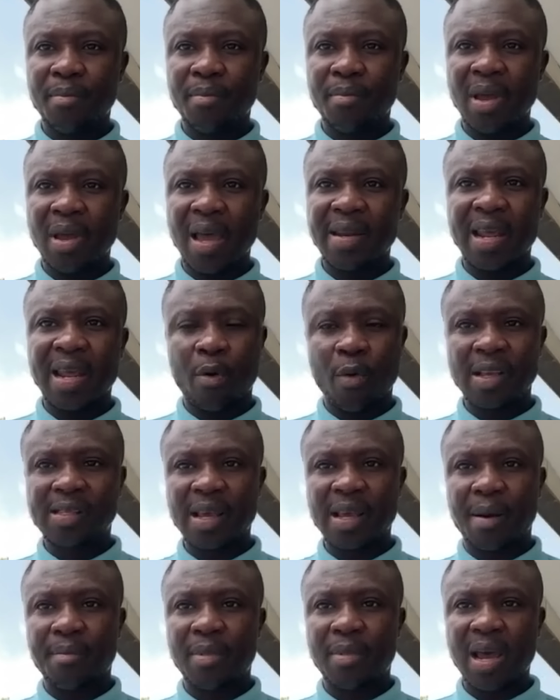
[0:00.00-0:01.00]
There were
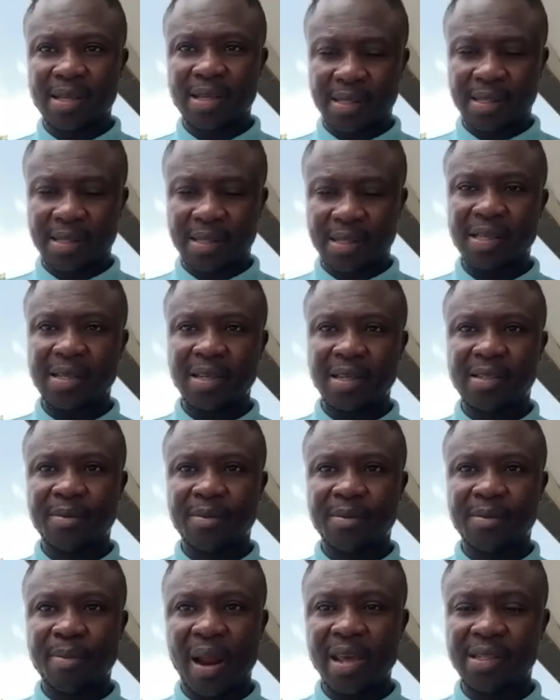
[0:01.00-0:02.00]
some excesses,
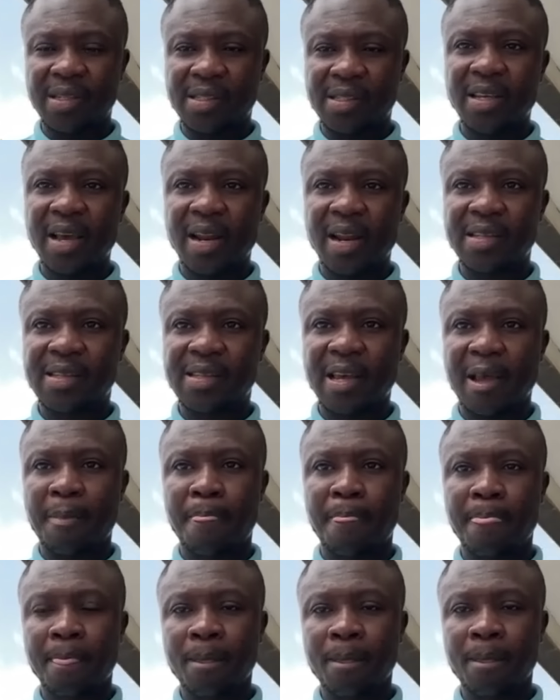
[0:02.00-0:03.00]
but they see and they said,
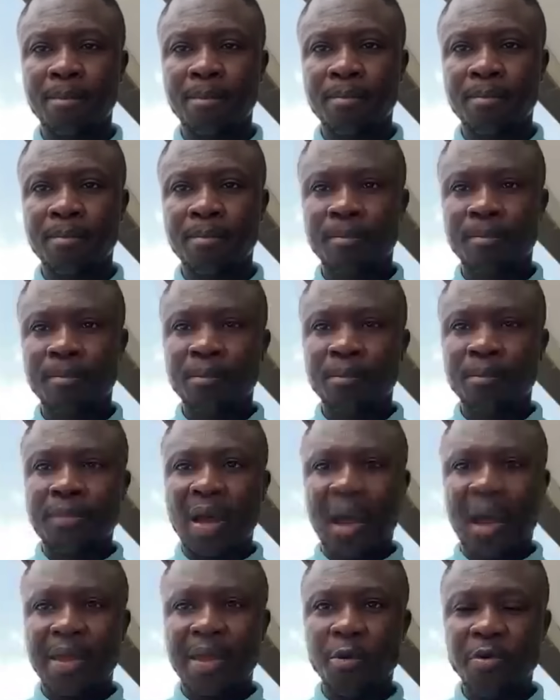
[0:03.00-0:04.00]

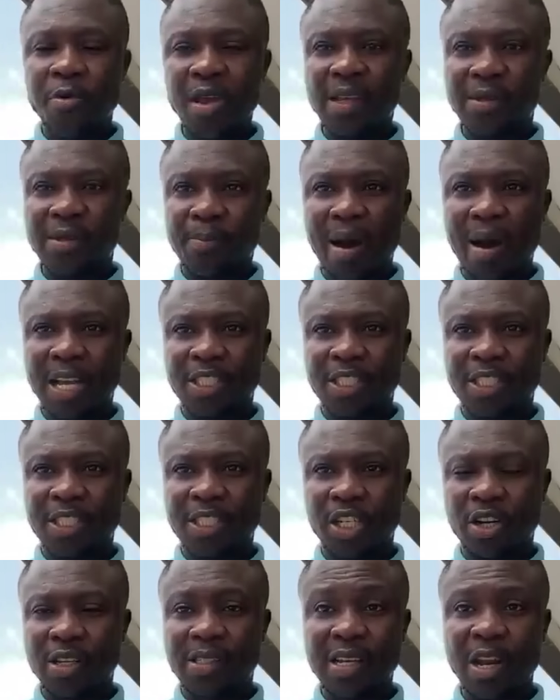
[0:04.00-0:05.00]
a real match
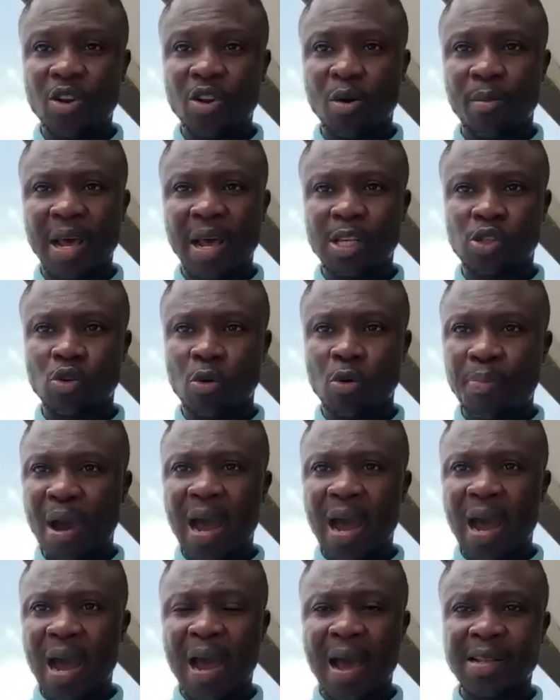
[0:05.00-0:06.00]
in a stadium, there's some
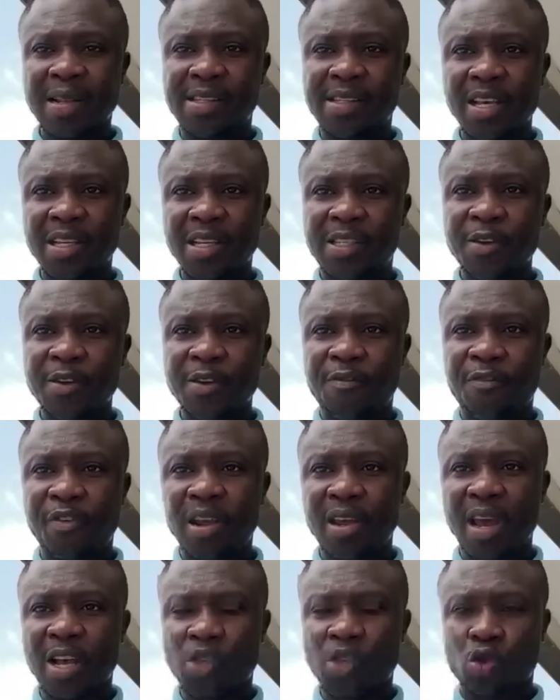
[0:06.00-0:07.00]
power, and they see
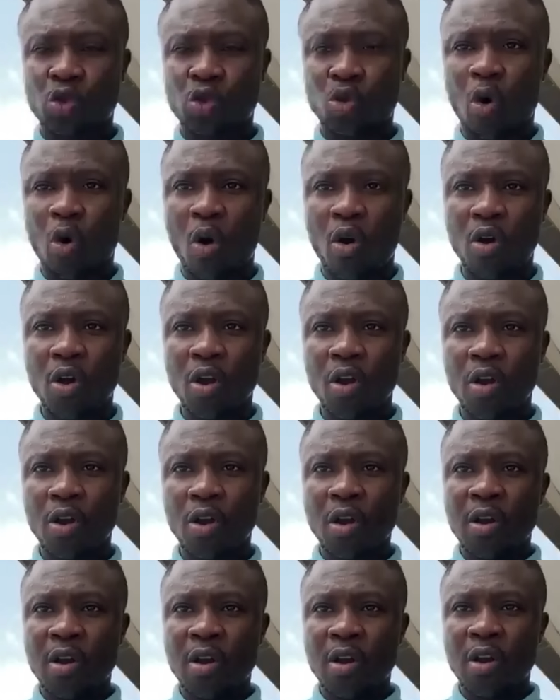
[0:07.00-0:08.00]
free, a straw,
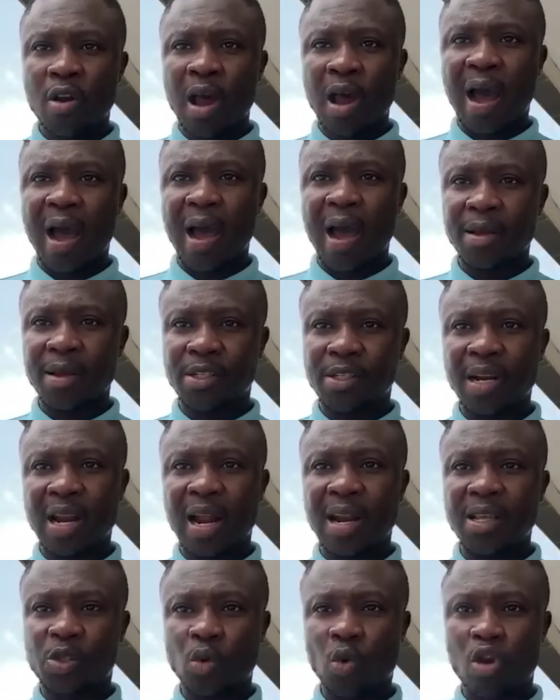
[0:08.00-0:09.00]

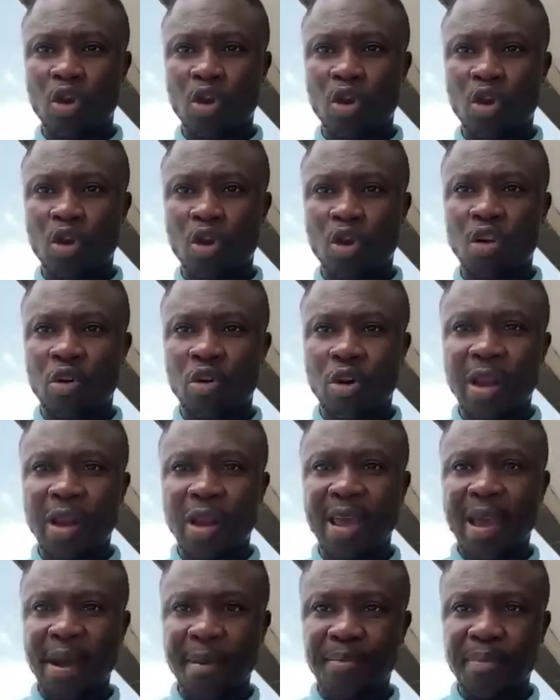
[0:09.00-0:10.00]
journalists, so on, and
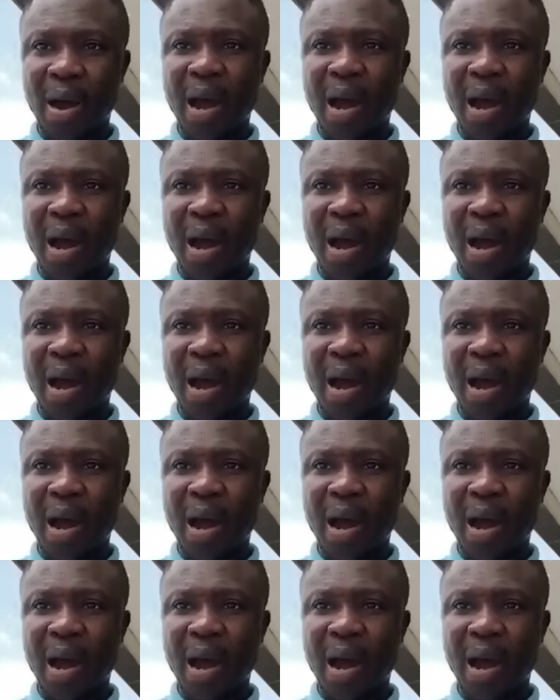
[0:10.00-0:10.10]
the air